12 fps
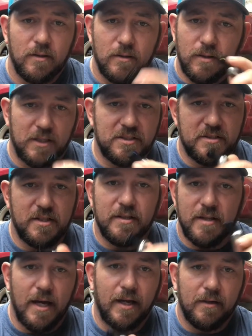I just did
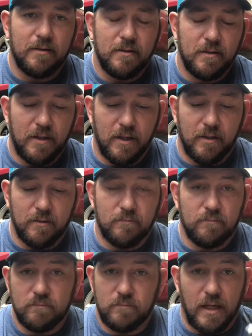that, and
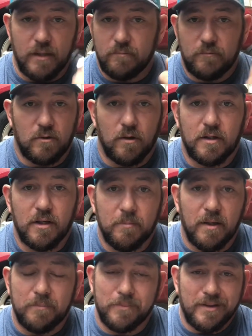that crunk it up.
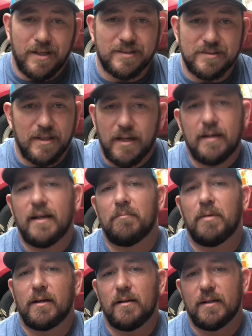But like I said, I didn't have
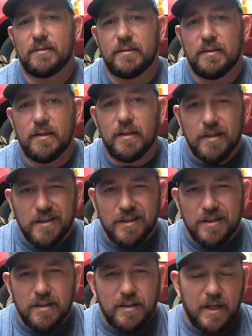brake lights,
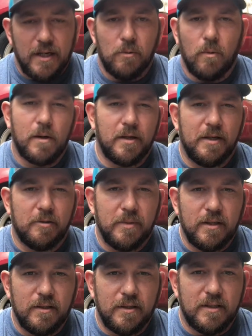and they were working
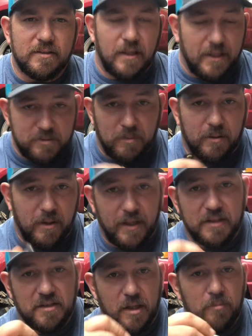intermittently, because I asked a
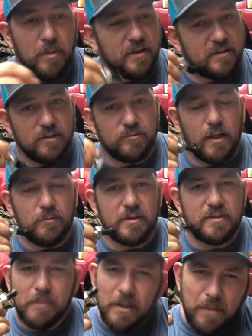couple buddies I was riding with, I
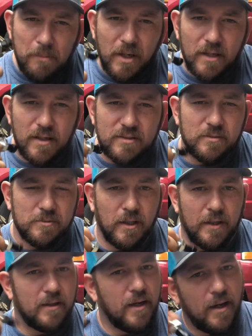said, man, my brake lights come. They're
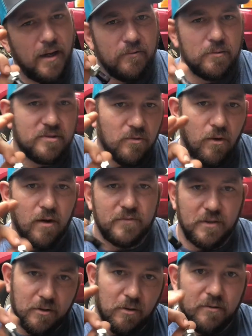like, yeah, every so
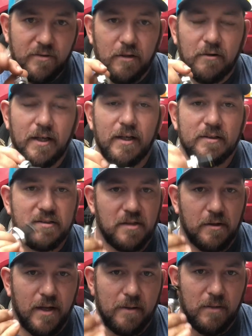often they'll hit, so
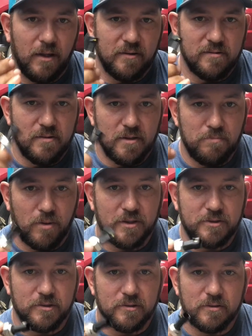that means the
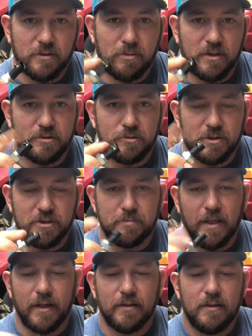pressure switch is
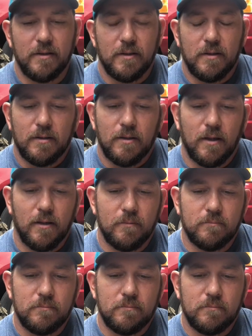bad. Gonna